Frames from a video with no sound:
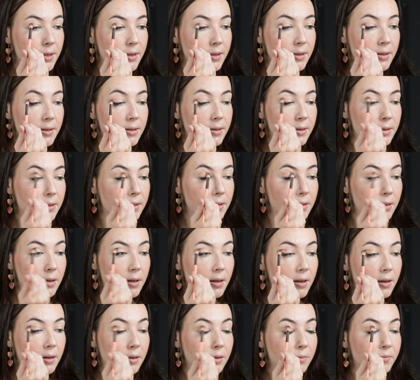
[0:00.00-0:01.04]
is
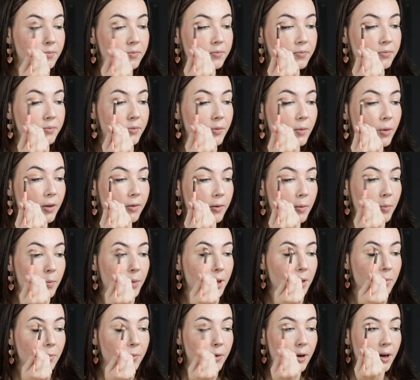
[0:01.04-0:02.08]
with a
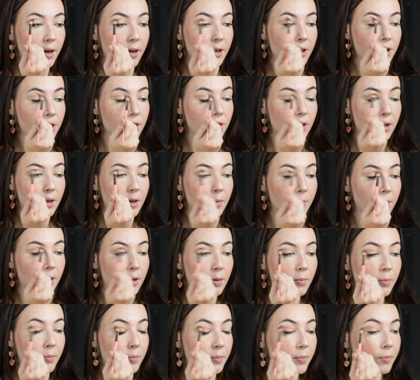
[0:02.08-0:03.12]
big brush and I'm
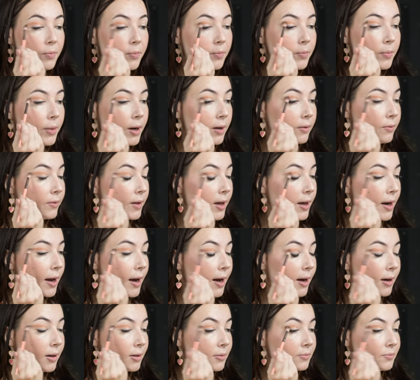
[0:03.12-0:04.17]
gonna buff that
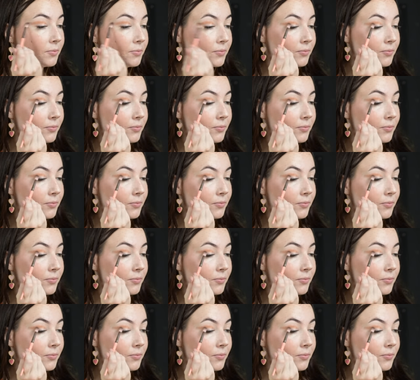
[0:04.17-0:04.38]
out.